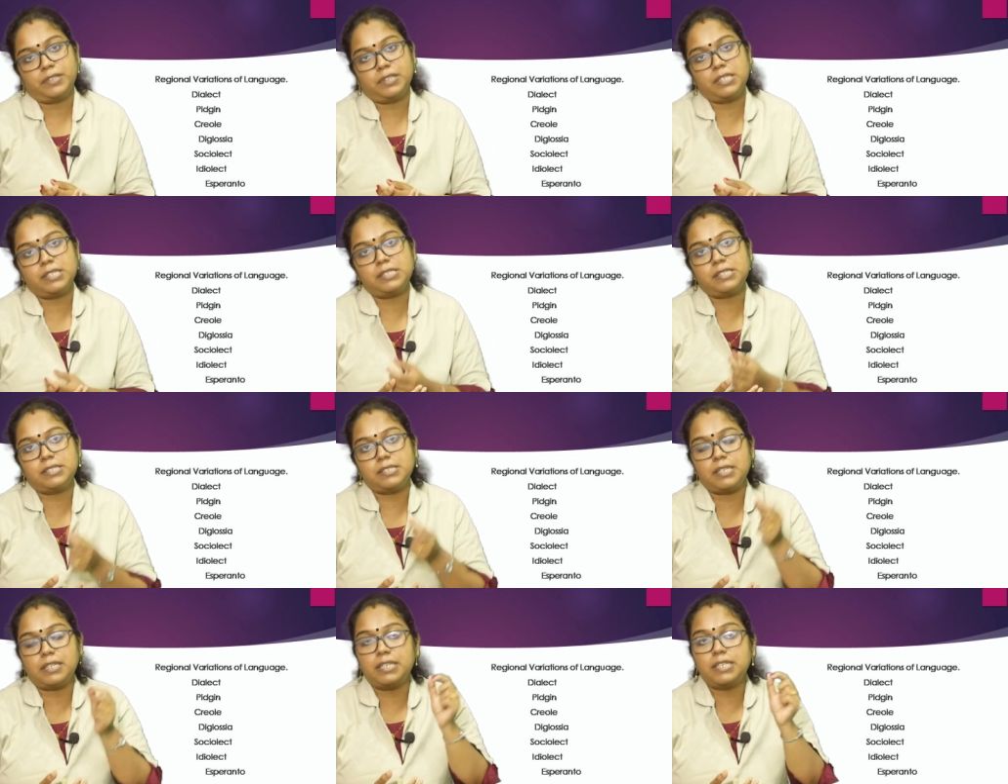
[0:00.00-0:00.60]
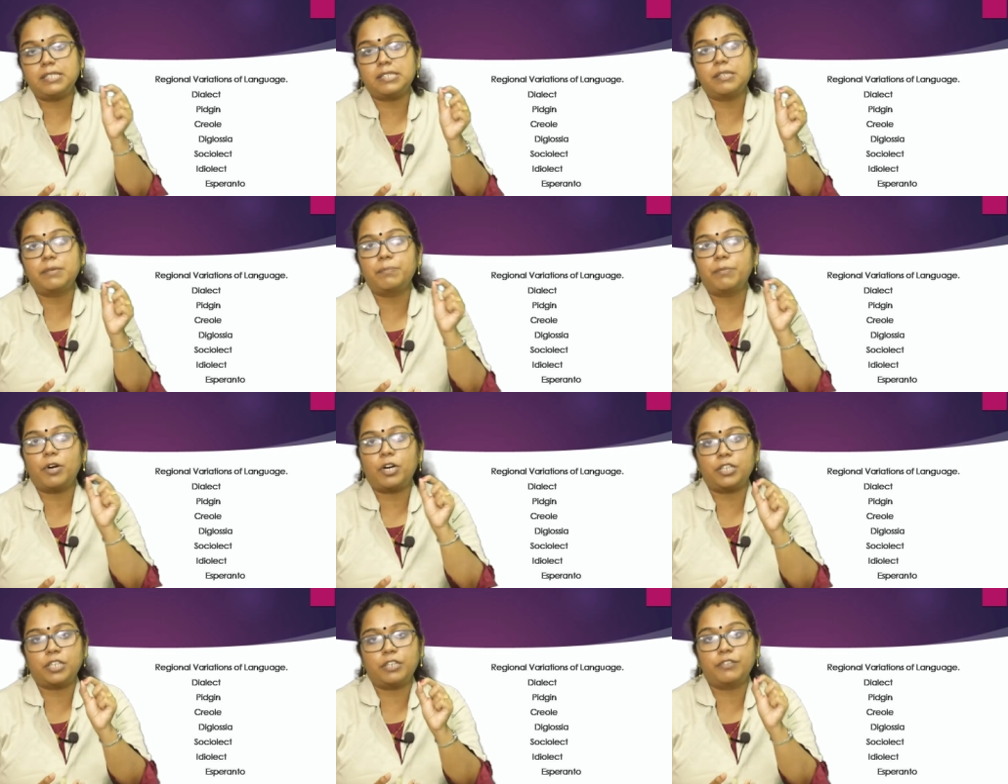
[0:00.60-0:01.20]
This is
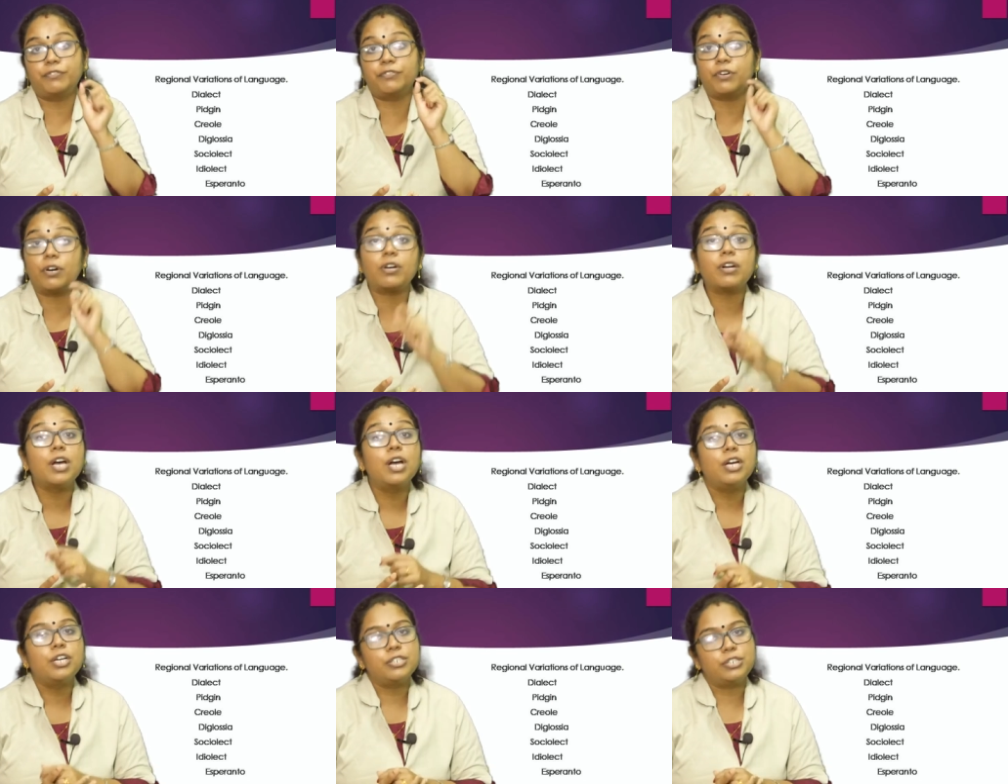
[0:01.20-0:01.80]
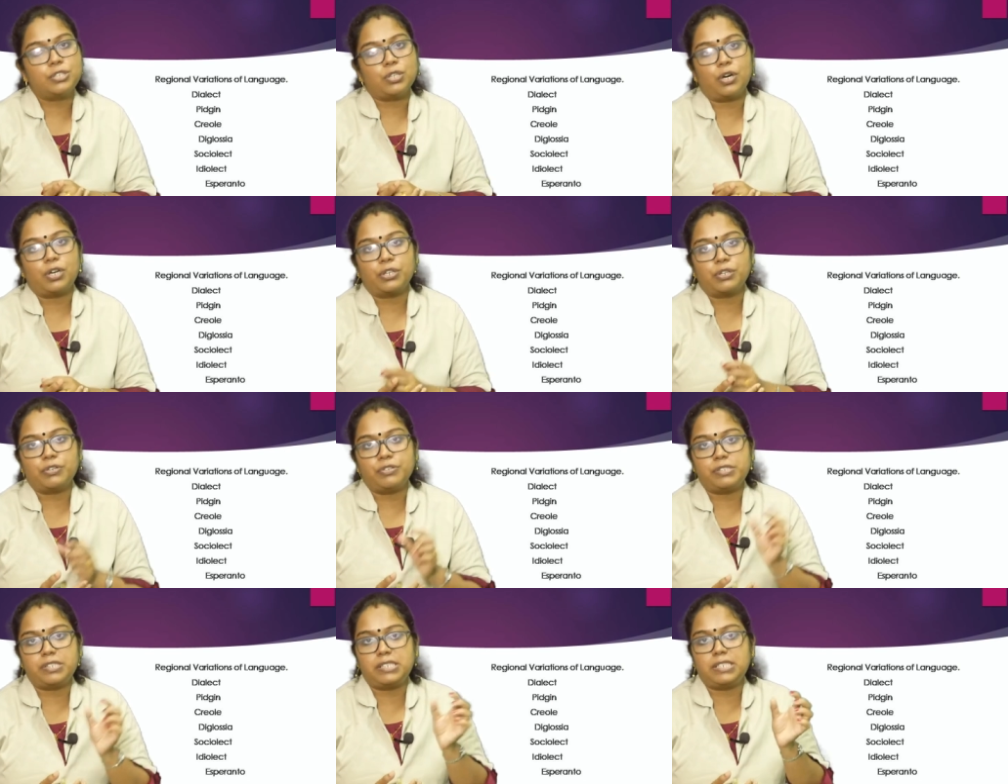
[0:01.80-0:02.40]
important for
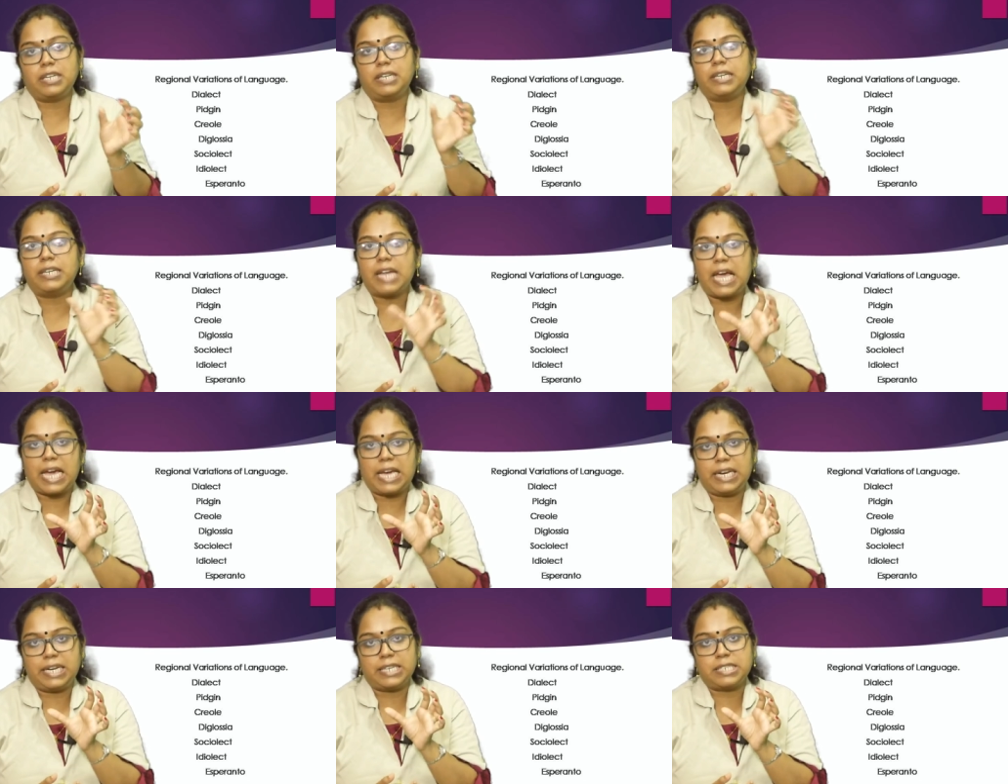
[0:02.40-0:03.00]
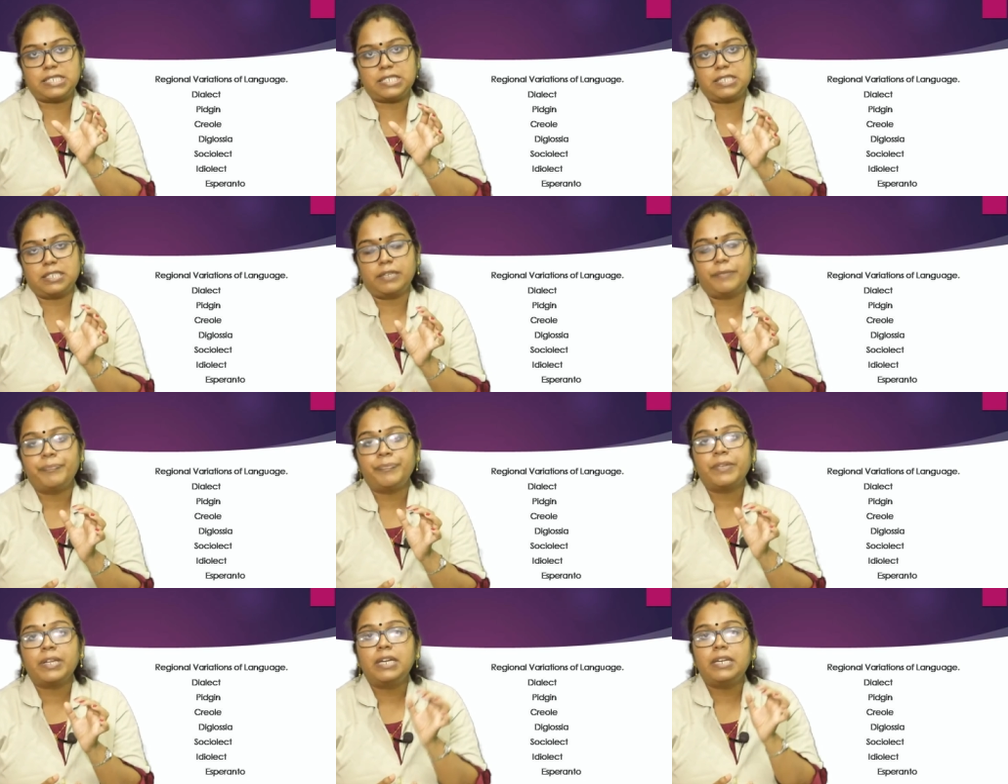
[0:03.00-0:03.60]
short question dialect.
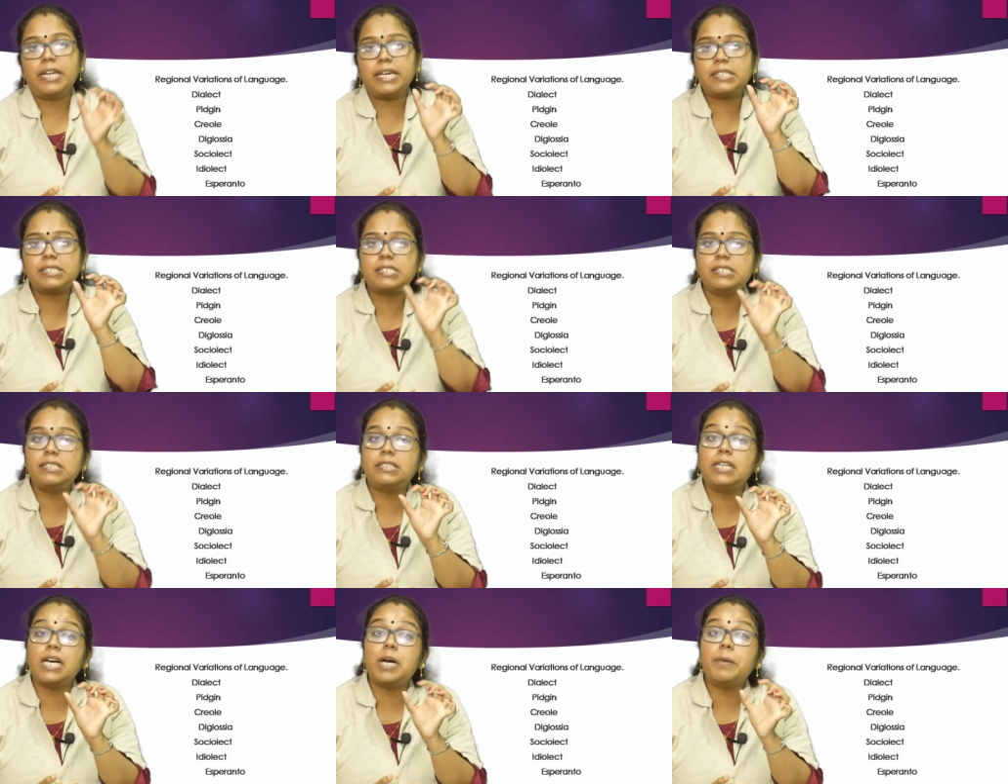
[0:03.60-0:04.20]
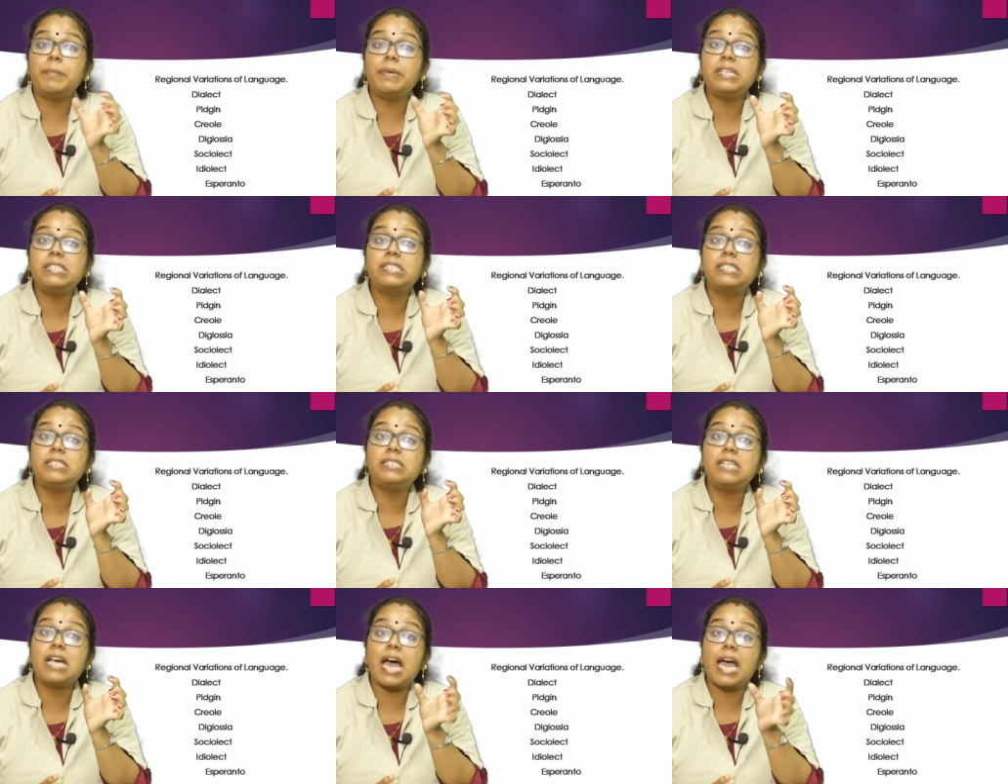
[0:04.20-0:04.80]
Next term
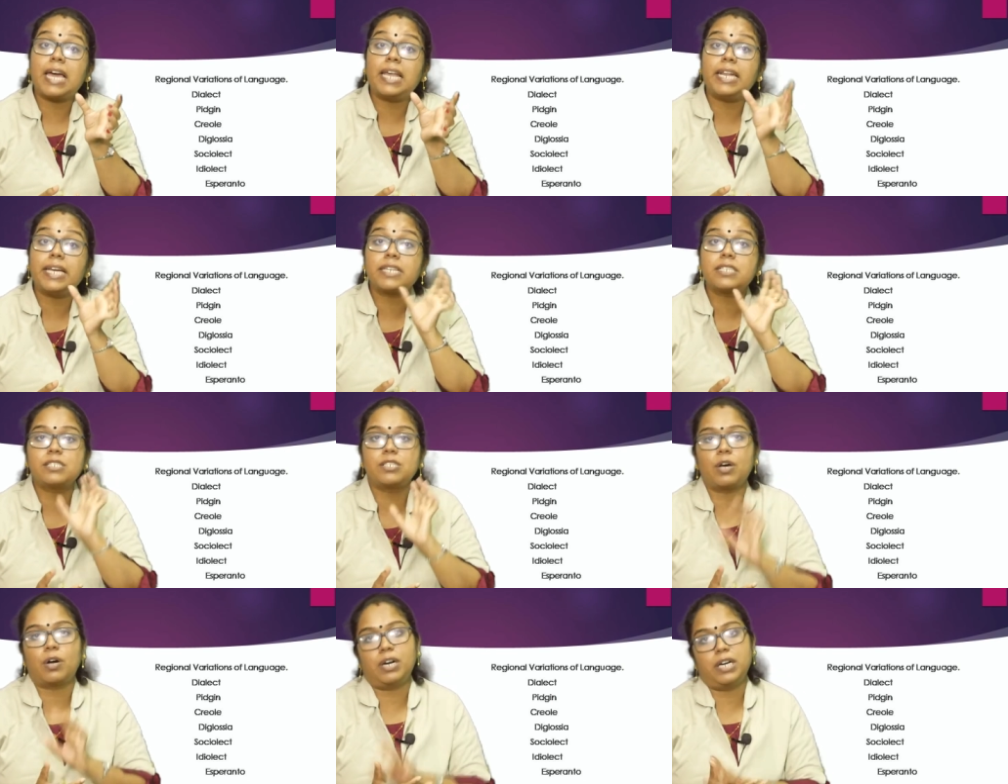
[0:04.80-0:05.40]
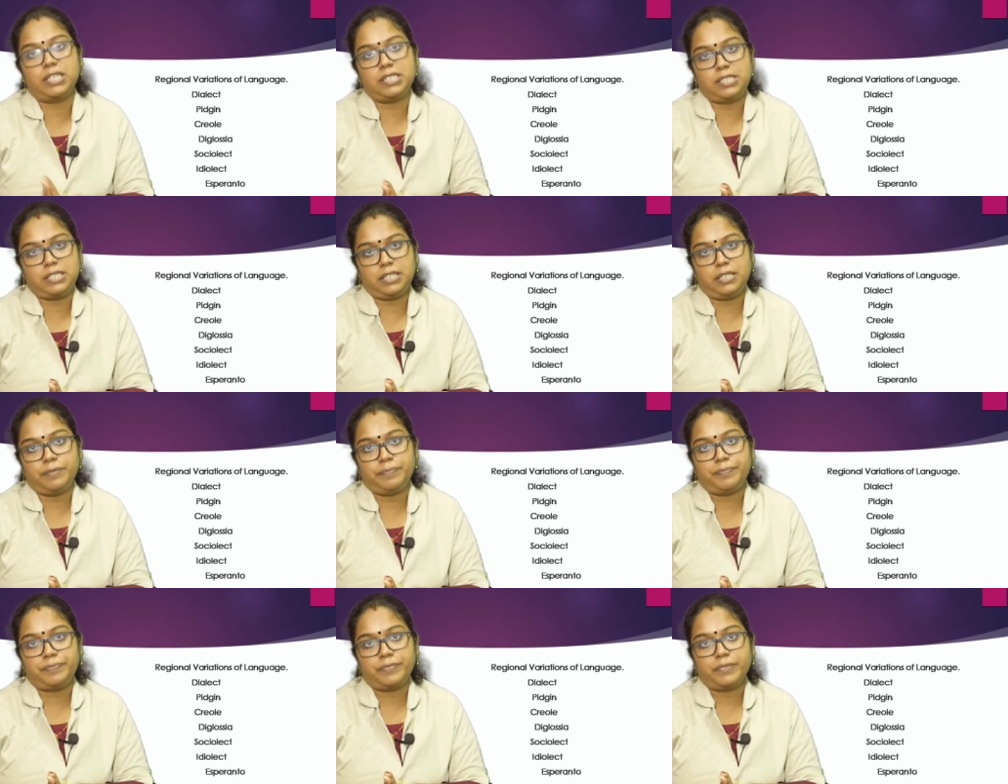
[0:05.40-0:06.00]
is dialectology.